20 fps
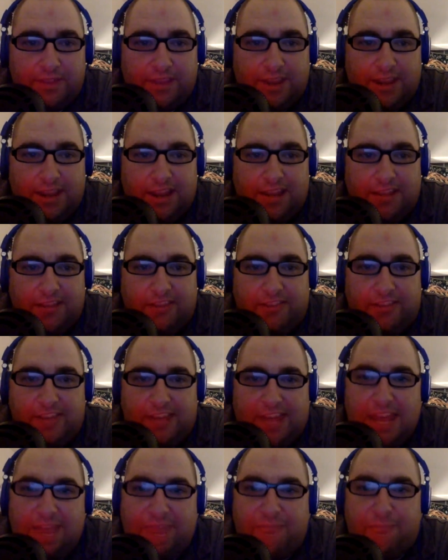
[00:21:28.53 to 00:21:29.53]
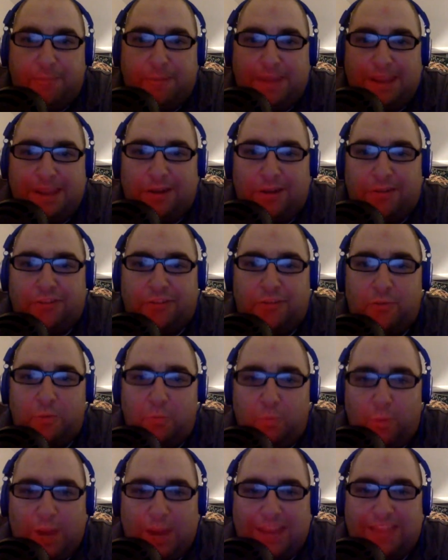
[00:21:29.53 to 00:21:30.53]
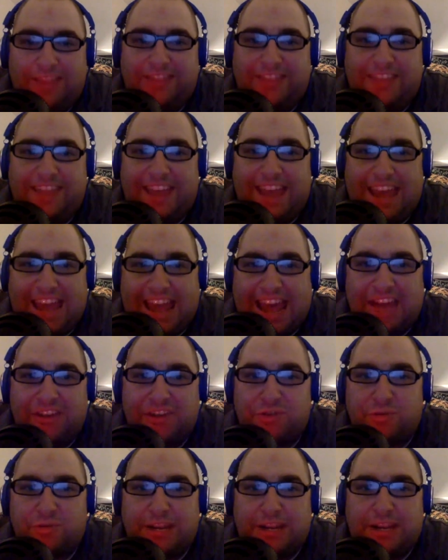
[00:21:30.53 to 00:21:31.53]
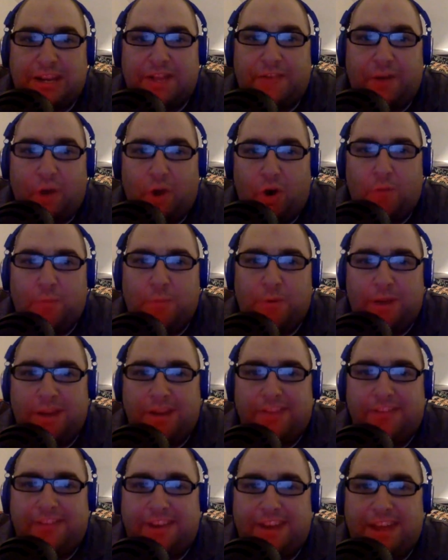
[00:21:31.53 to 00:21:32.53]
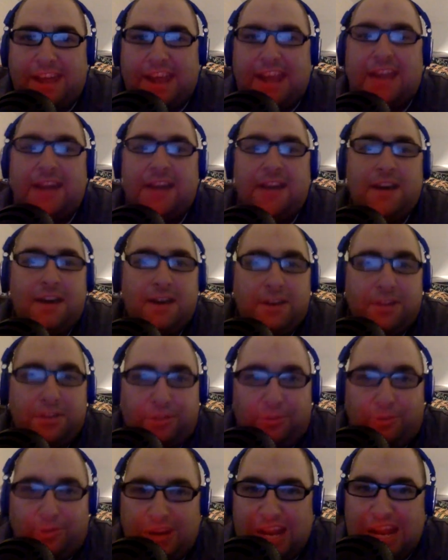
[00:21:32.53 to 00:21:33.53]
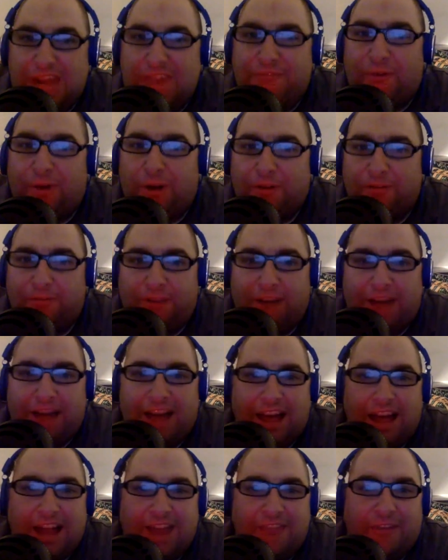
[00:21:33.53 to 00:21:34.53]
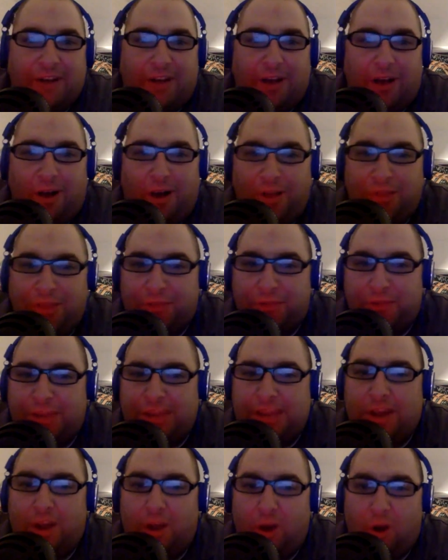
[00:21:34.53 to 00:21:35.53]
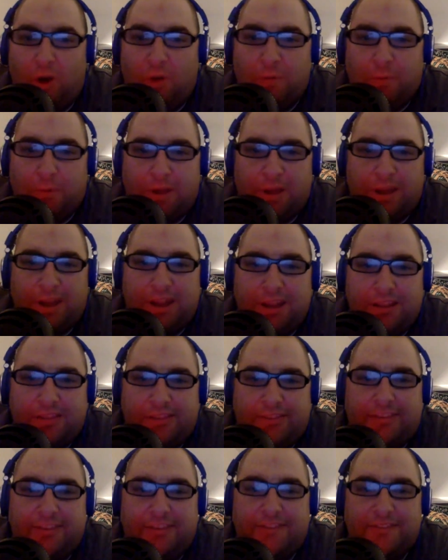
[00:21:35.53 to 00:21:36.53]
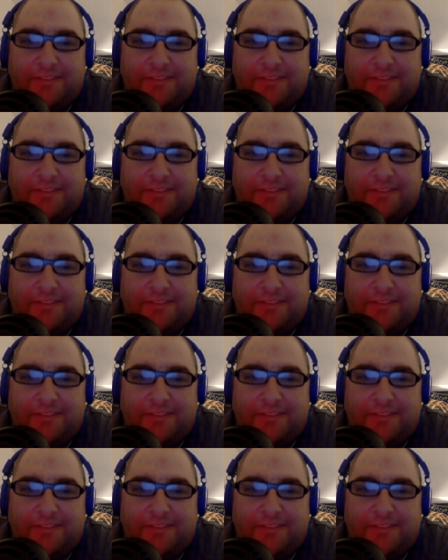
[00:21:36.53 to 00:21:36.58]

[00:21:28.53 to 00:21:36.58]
And Steve Pearce with the hat trick of home runs today. 3 for 5, all 3 home runs.